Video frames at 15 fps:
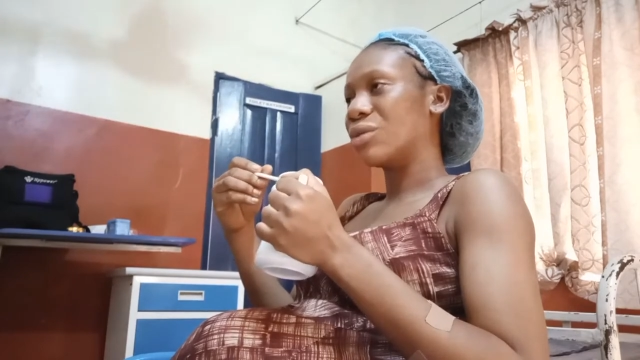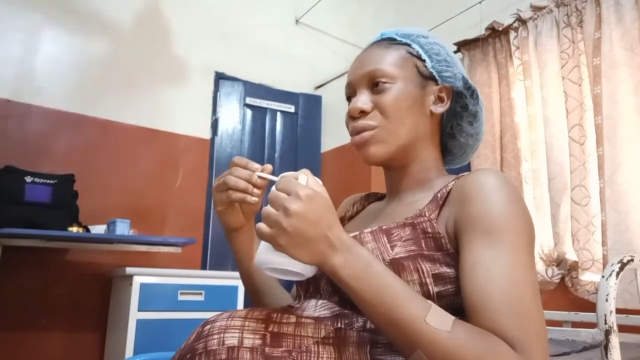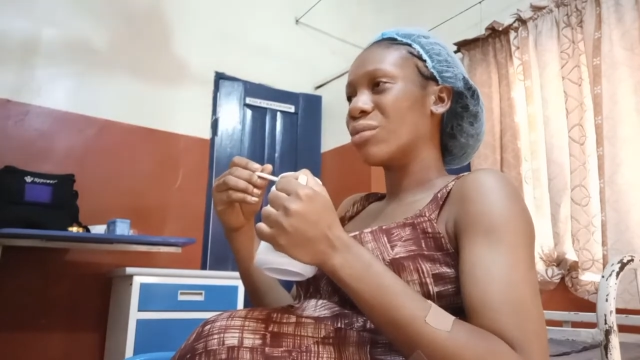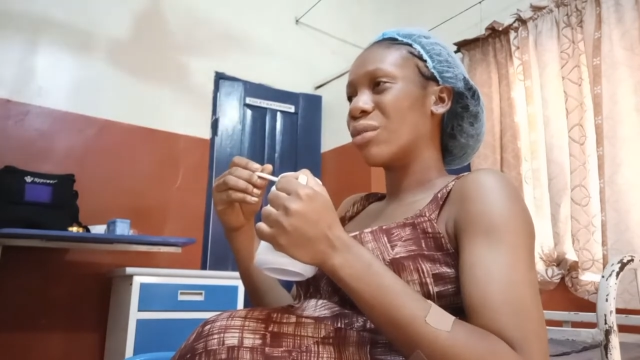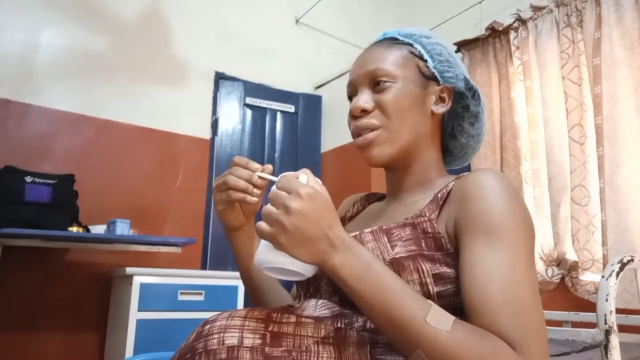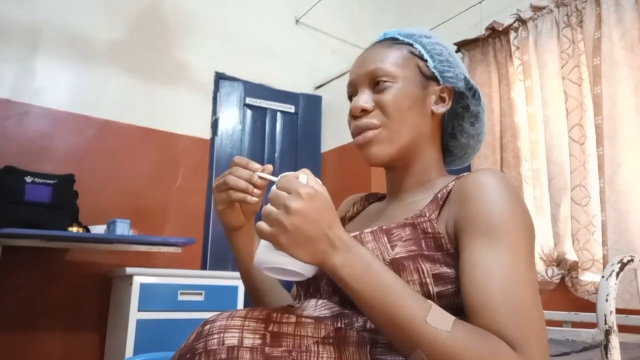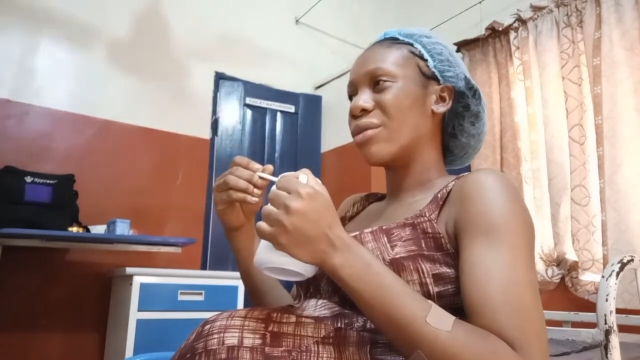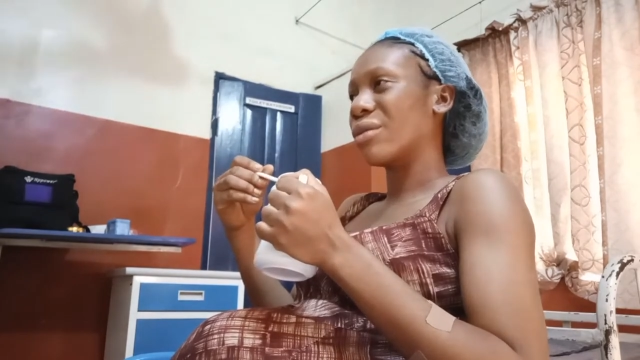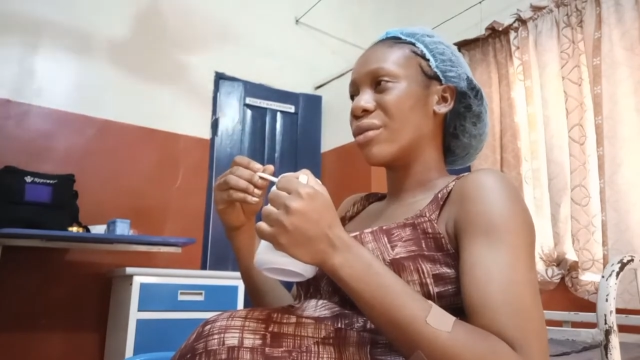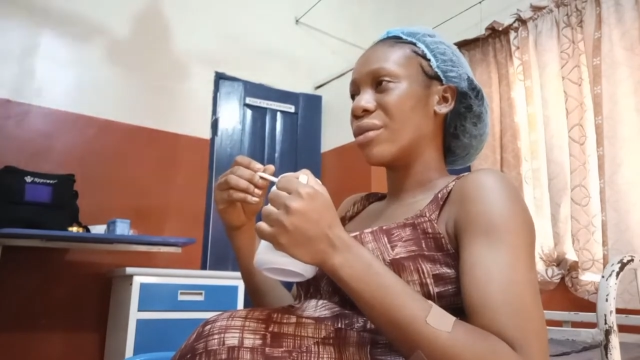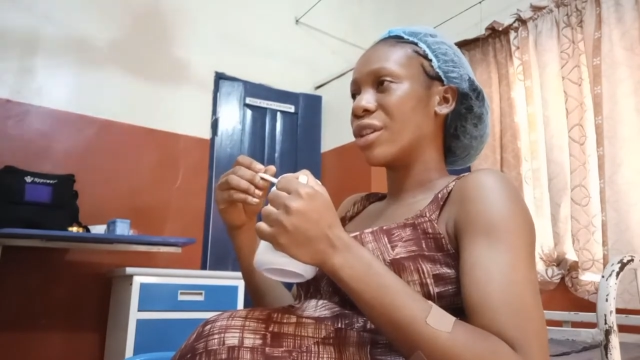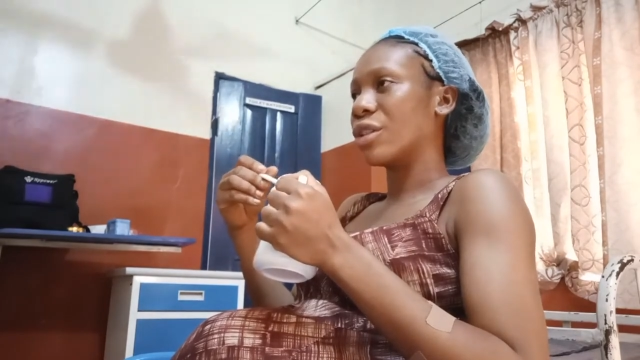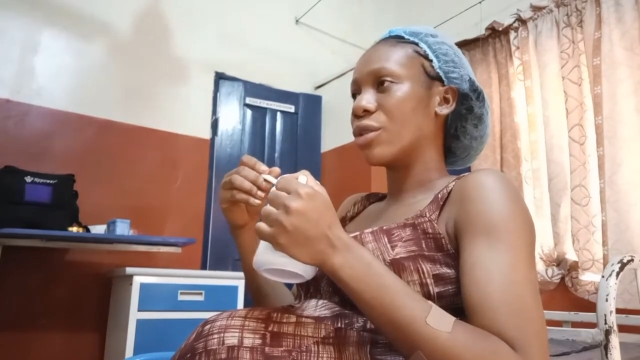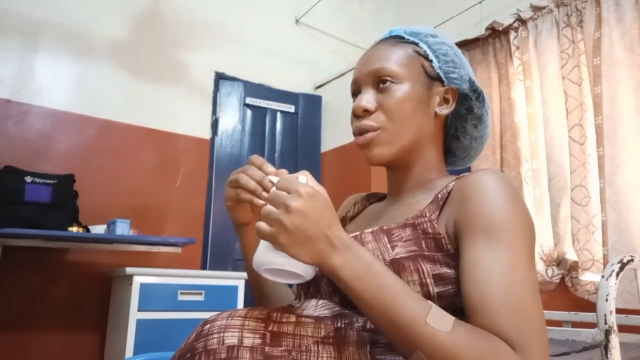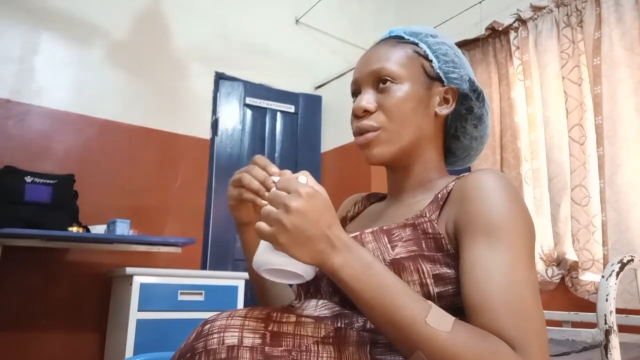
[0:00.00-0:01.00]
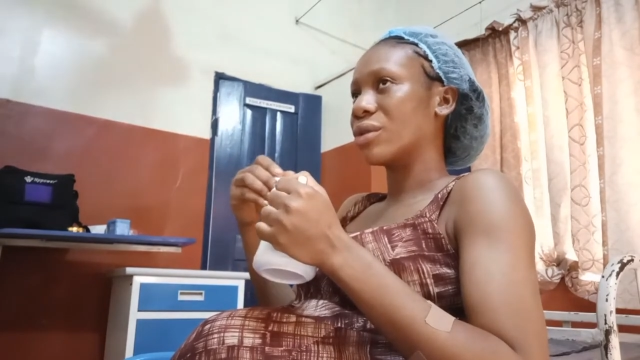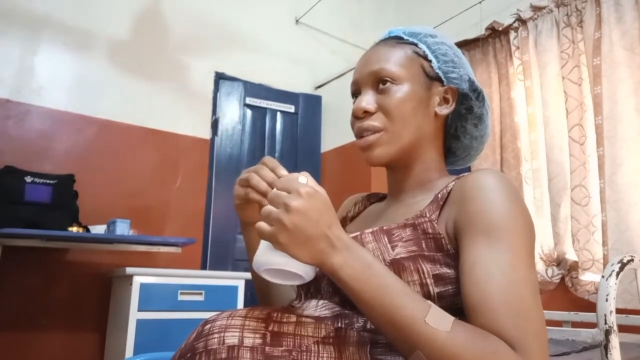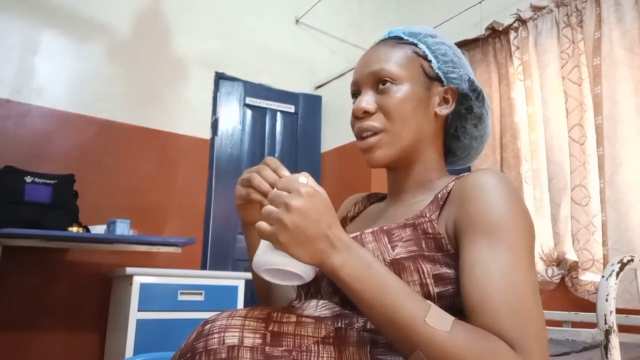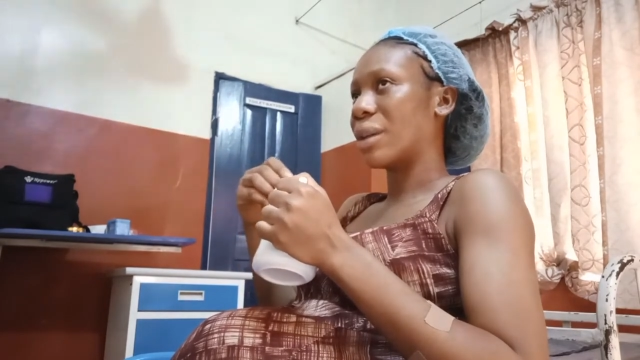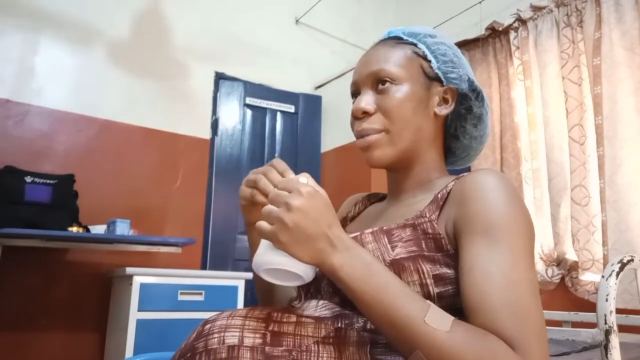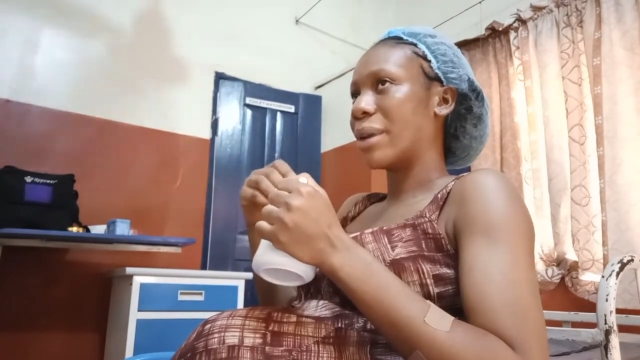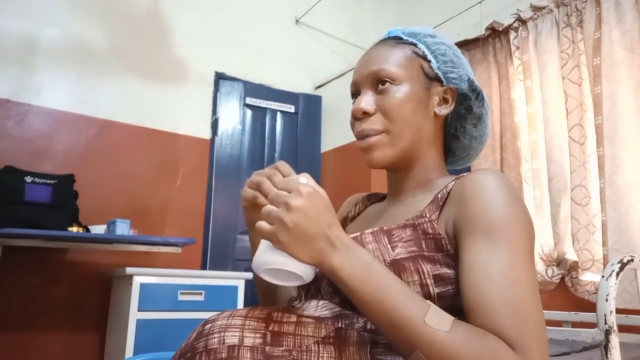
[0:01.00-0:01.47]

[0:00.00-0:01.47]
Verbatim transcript: no milk added.